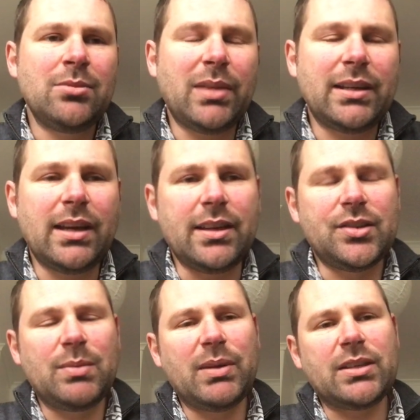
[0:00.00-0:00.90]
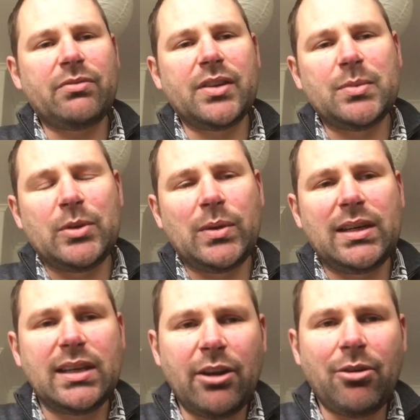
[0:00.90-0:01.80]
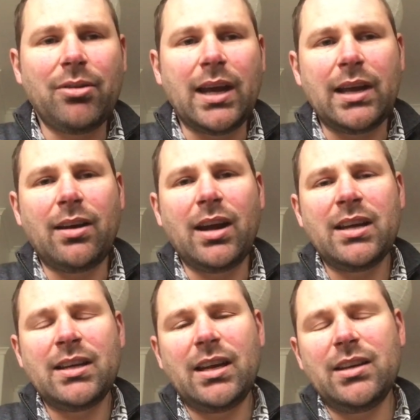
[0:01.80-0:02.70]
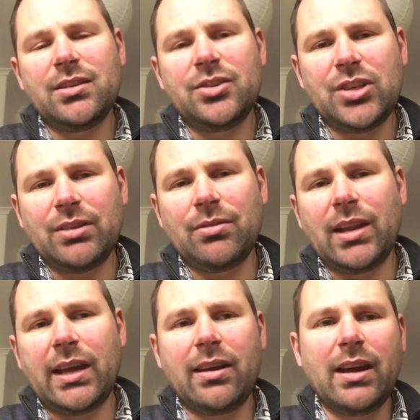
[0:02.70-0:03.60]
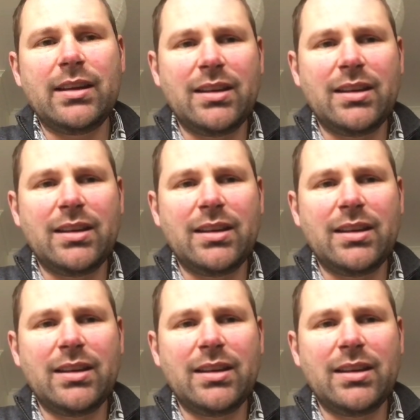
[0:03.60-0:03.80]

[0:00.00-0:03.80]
But yeah, there's a big difference between narrow AI and general AI.